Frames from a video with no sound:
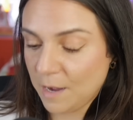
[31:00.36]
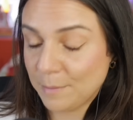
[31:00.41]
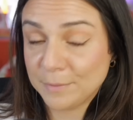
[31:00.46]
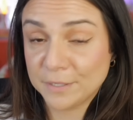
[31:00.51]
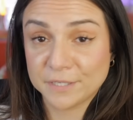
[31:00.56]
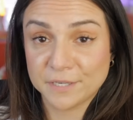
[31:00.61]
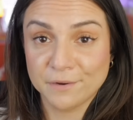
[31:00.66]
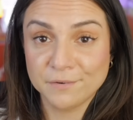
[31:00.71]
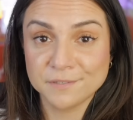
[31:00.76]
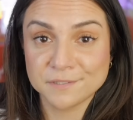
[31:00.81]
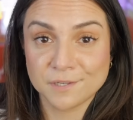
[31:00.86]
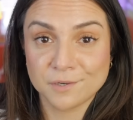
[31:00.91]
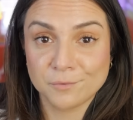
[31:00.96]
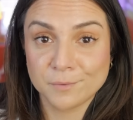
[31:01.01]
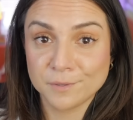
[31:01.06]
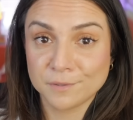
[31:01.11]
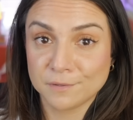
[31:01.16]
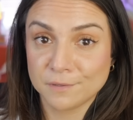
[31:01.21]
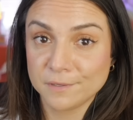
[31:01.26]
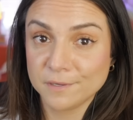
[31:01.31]
I'm like, now he's got a
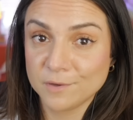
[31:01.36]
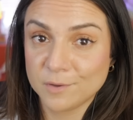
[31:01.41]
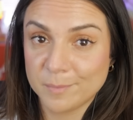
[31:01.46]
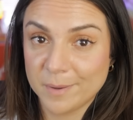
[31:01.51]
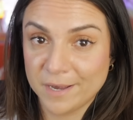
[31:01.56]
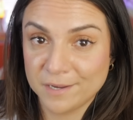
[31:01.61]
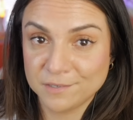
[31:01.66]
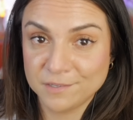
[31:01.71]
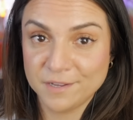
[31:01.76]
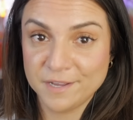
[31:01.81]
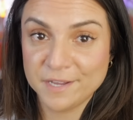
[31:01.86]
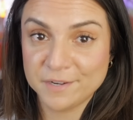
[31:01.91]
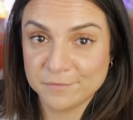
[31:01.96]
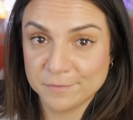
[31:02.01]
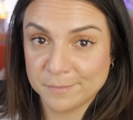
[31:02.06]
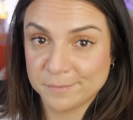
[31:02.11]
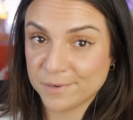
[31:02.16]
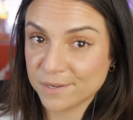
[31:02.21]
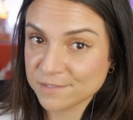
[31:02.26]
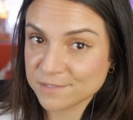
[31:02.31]
real legal battle ahead of
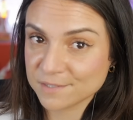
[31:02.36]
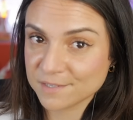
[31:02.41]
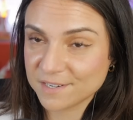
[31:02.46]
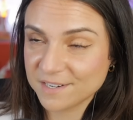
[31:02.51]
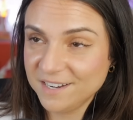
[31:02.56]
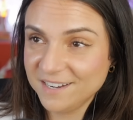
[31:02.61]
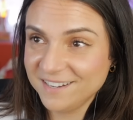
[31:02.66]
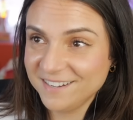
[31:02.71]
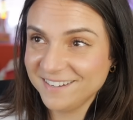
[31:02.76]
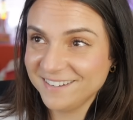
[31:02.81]
him, doesn't he?